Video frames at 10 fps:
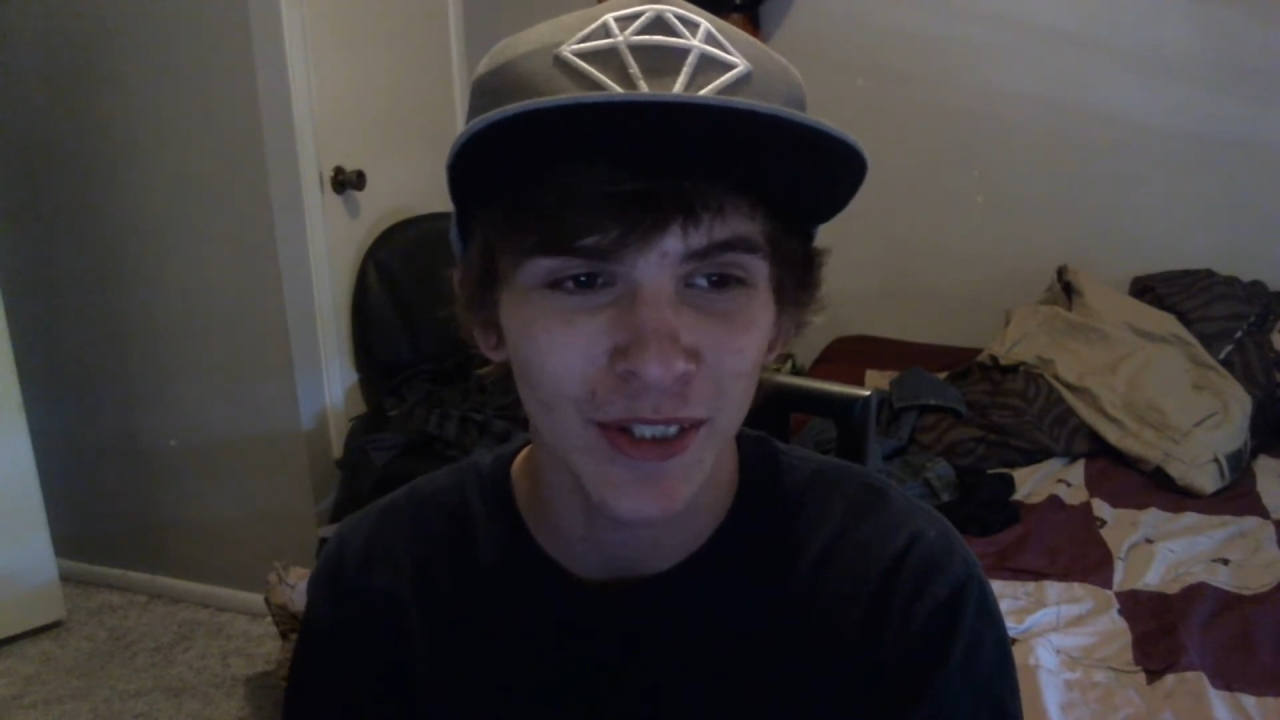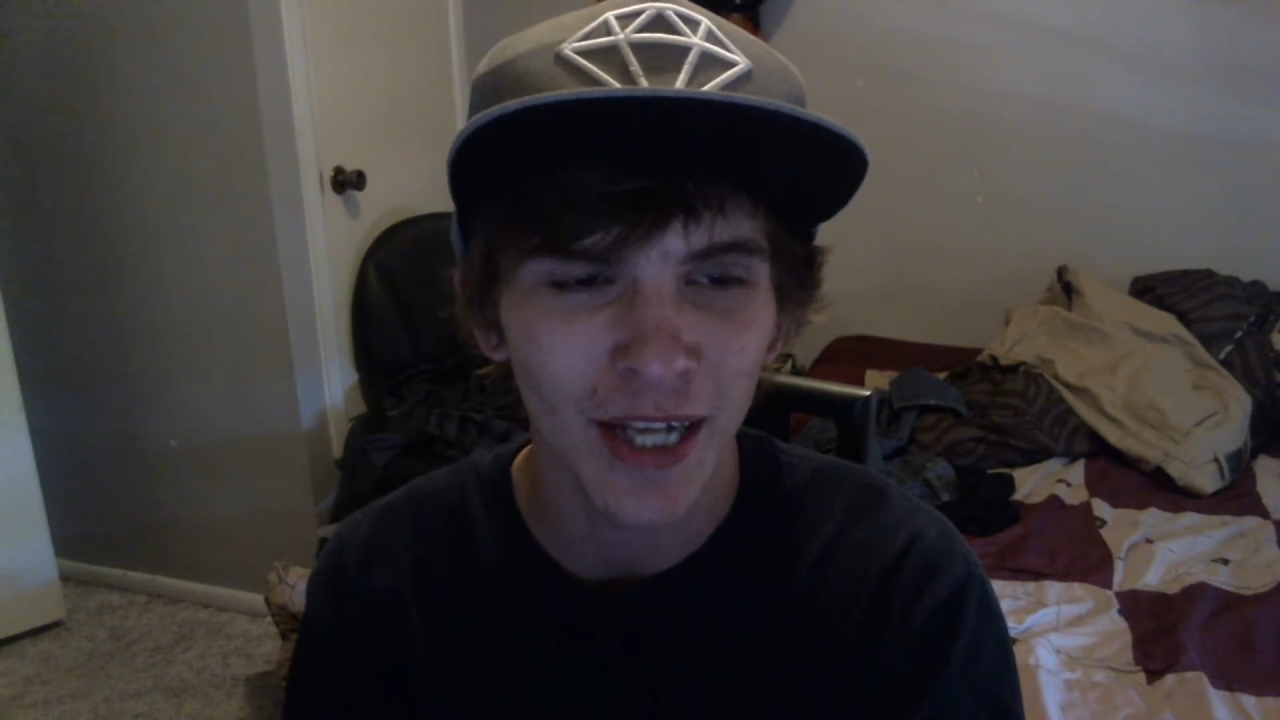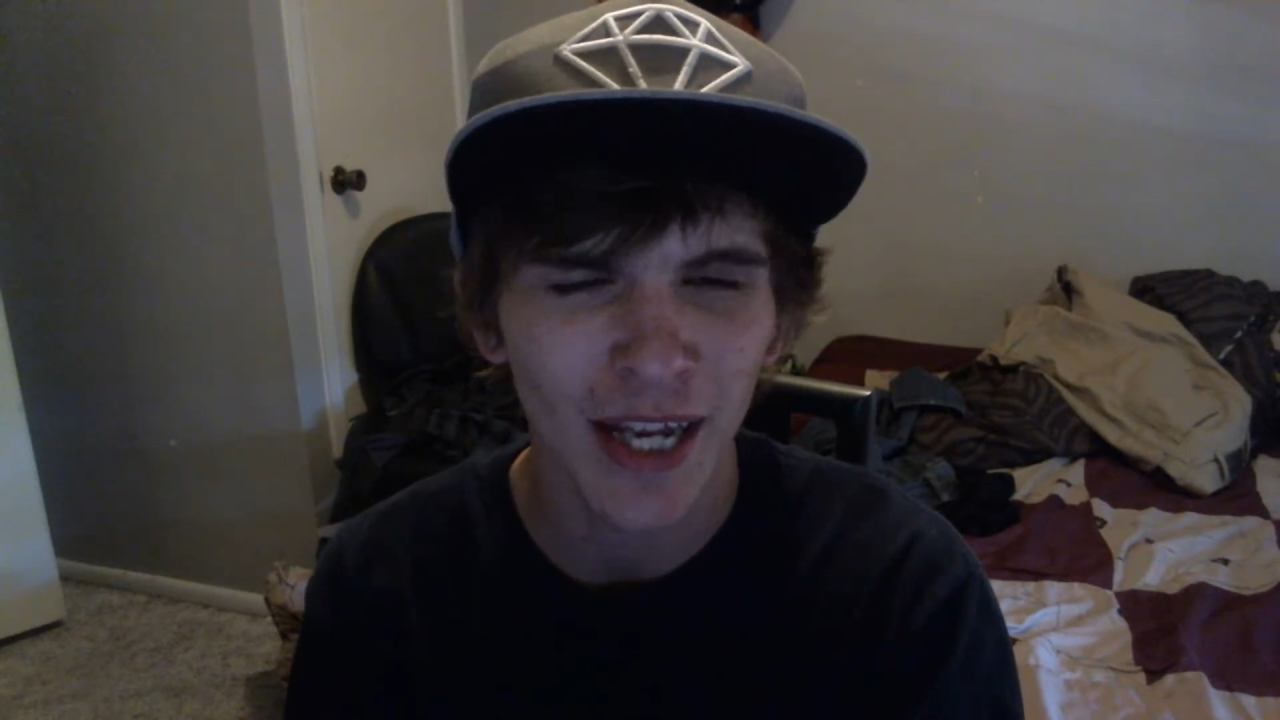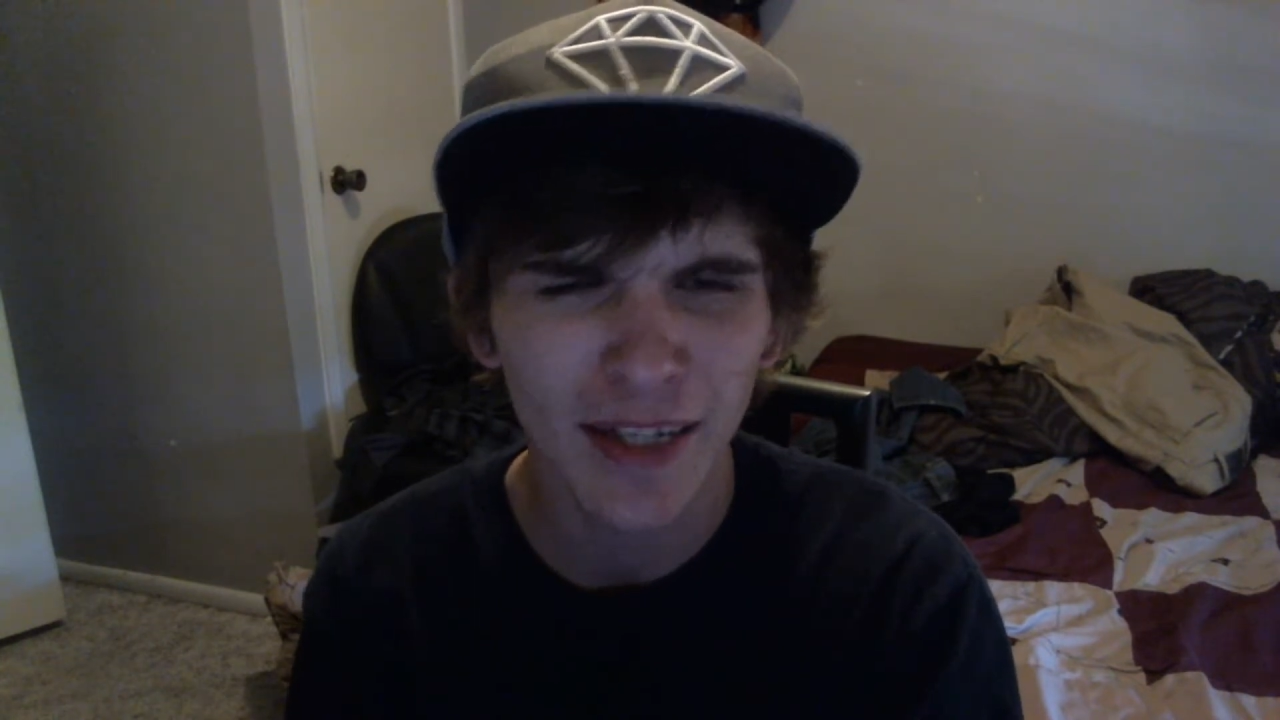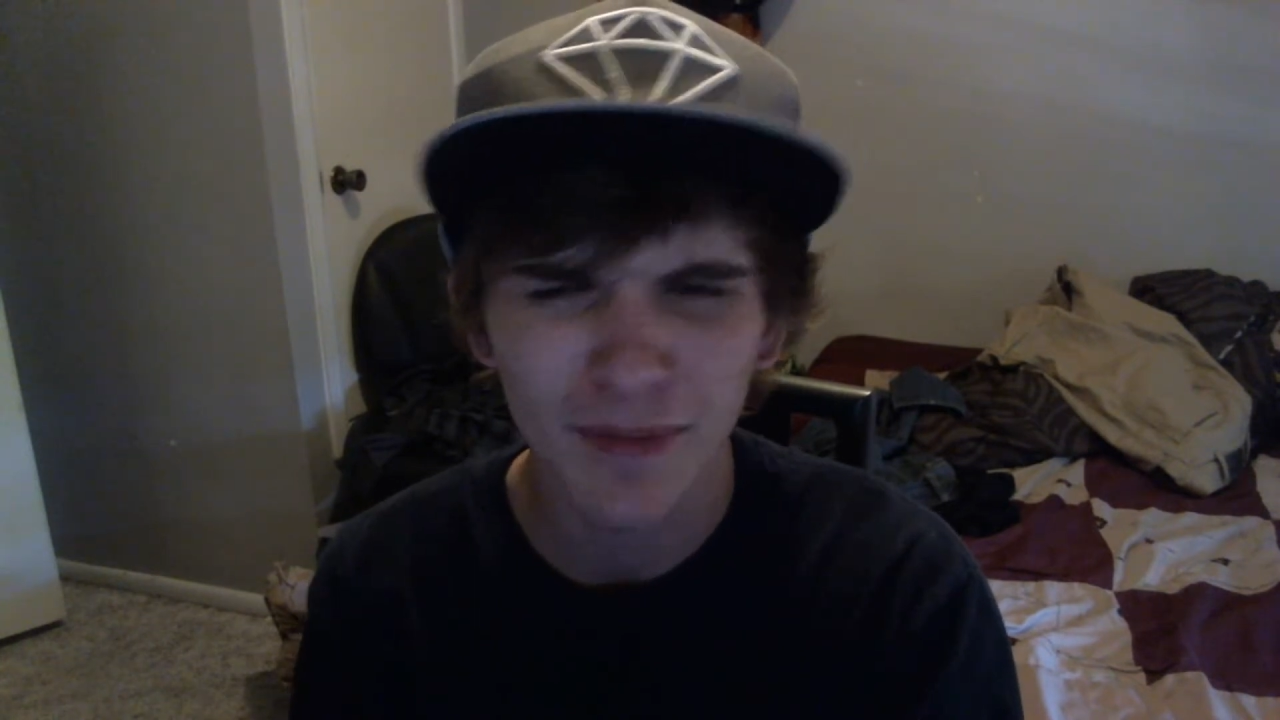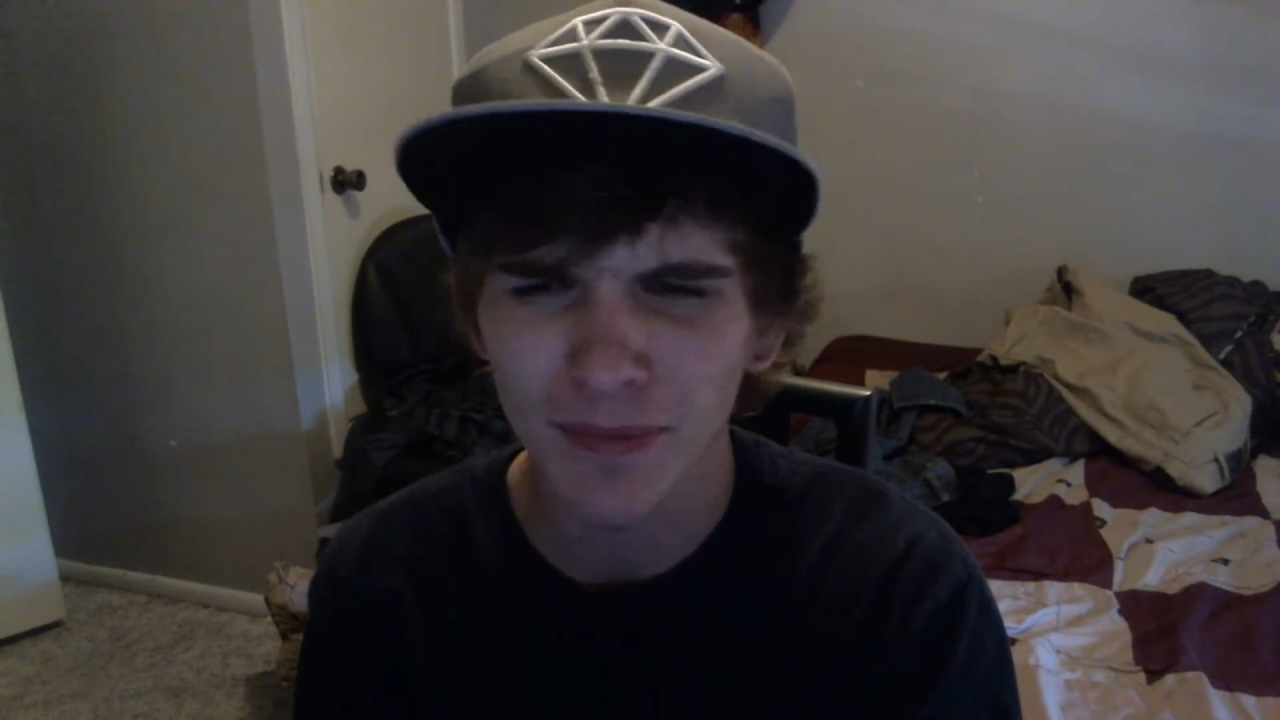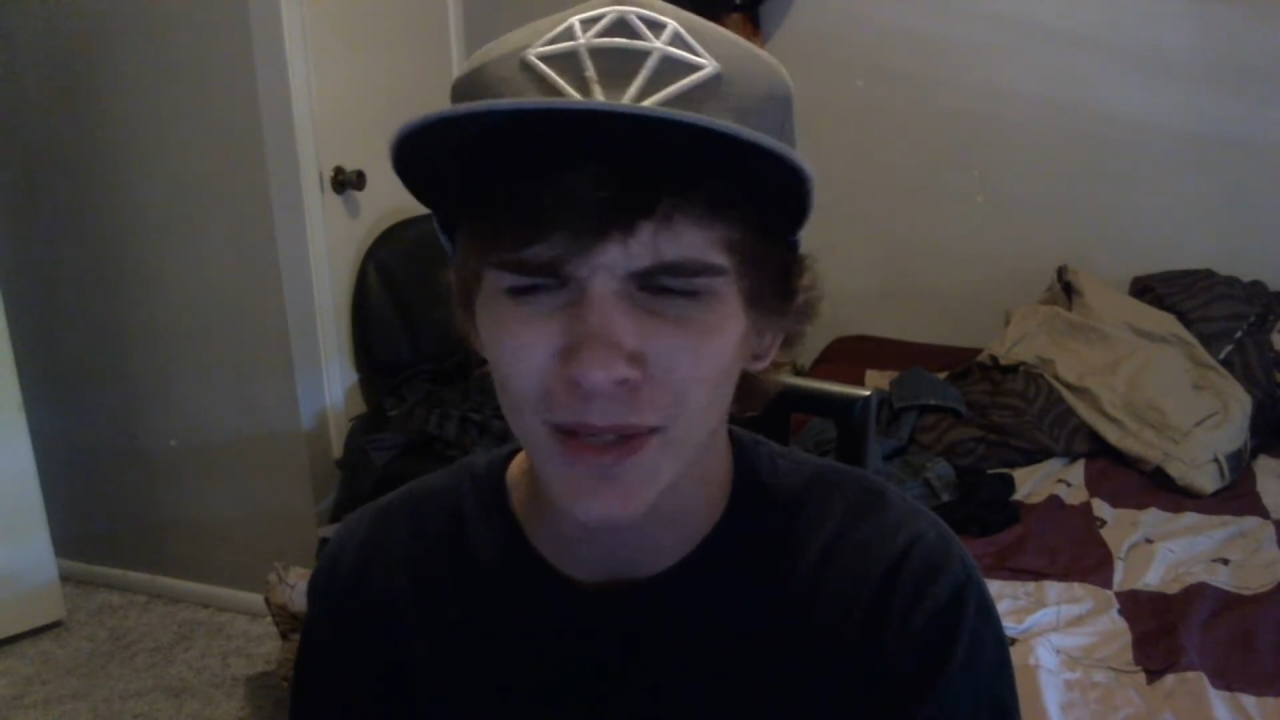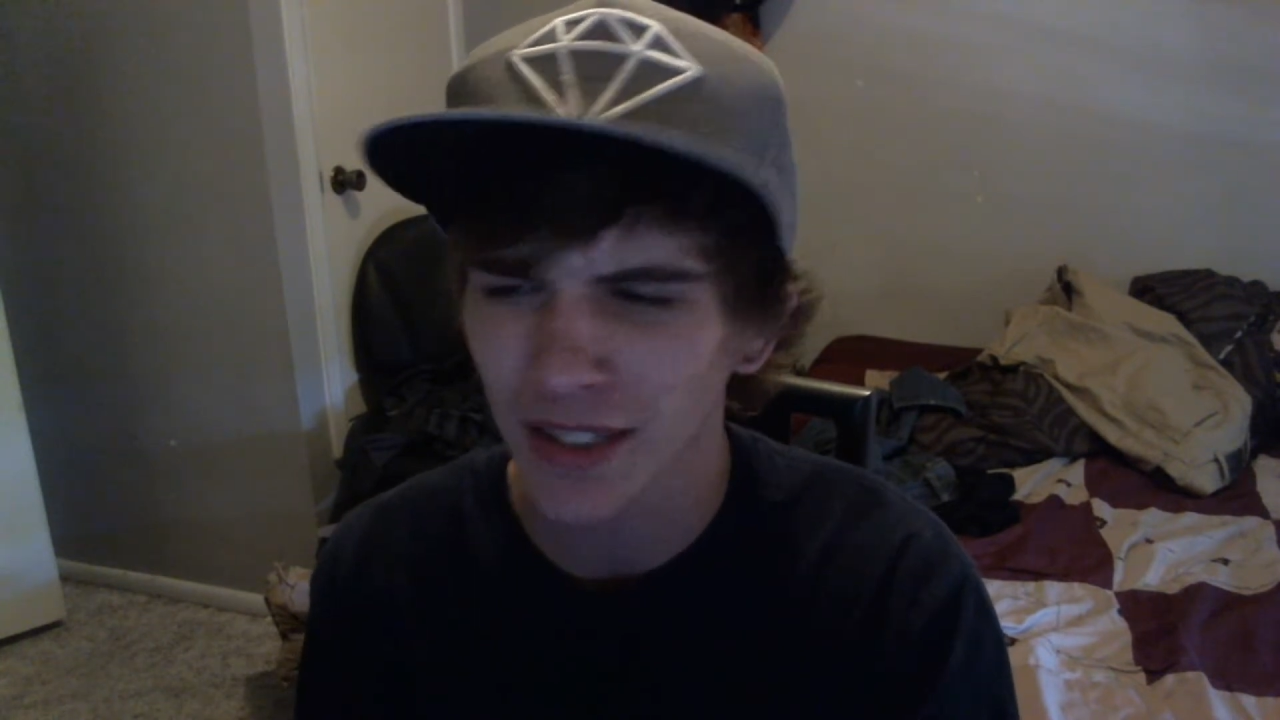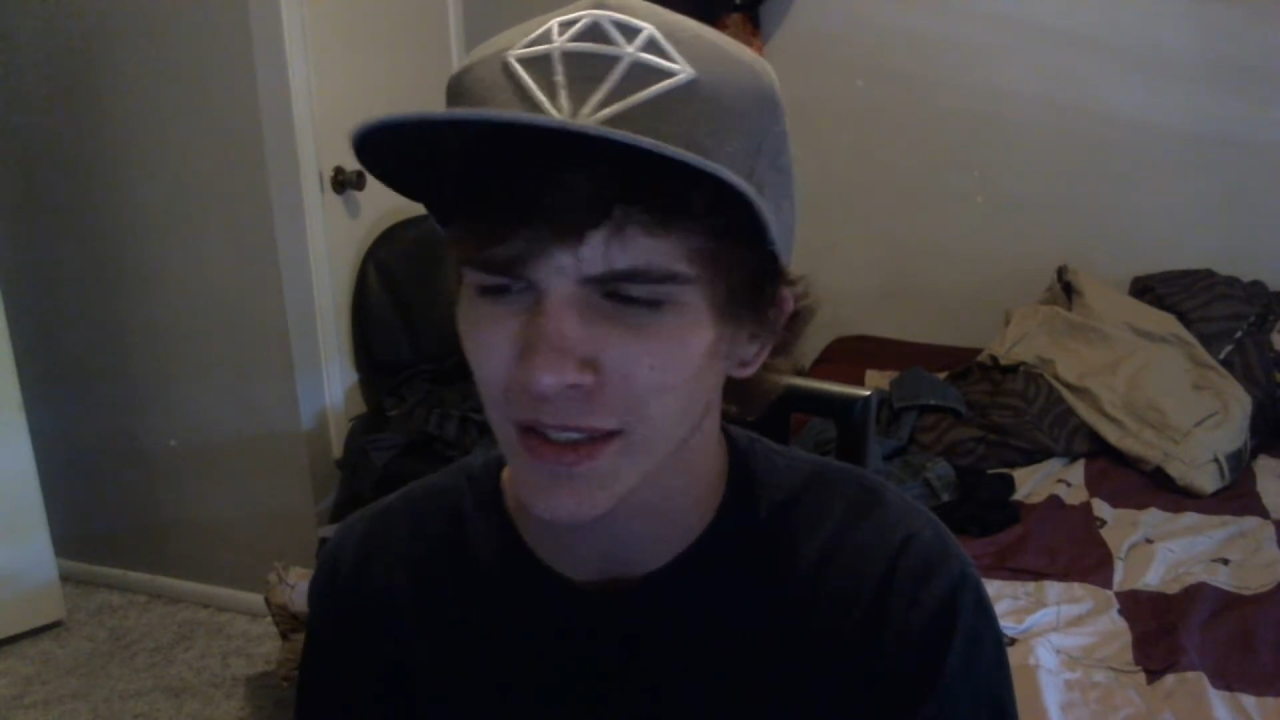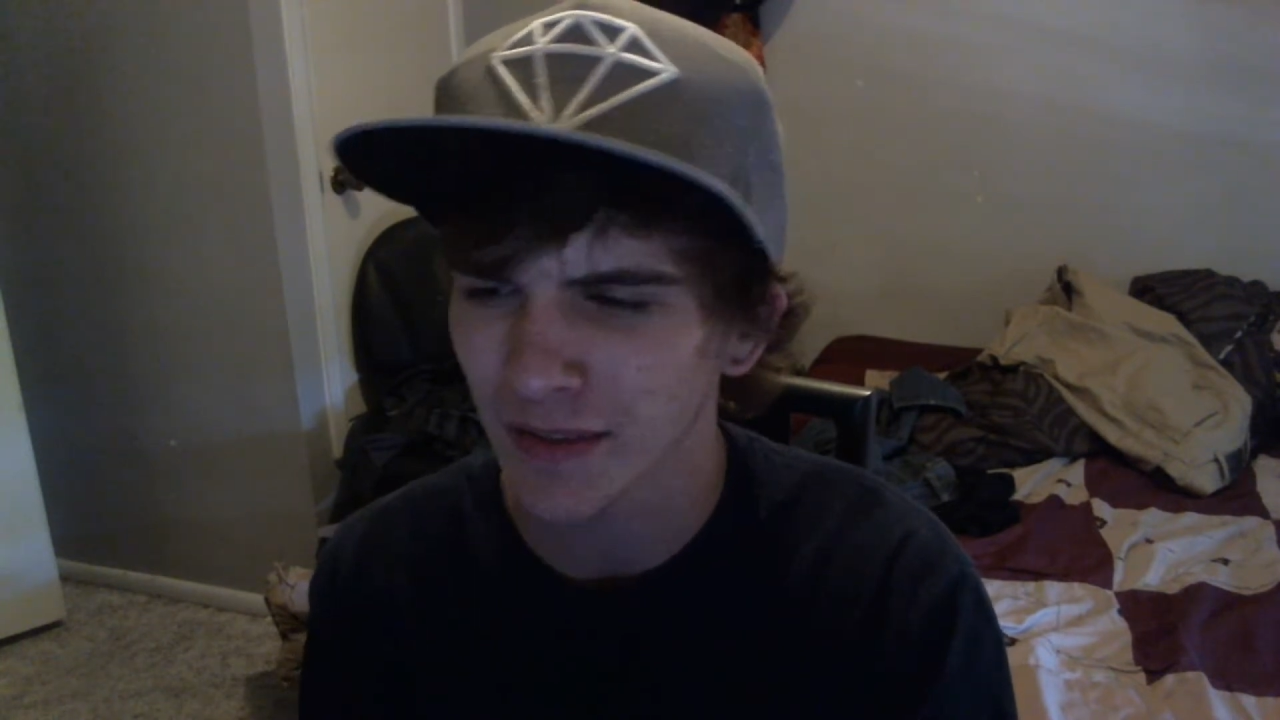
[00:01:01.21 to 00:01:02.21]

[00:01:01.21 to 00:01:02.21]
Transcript: and my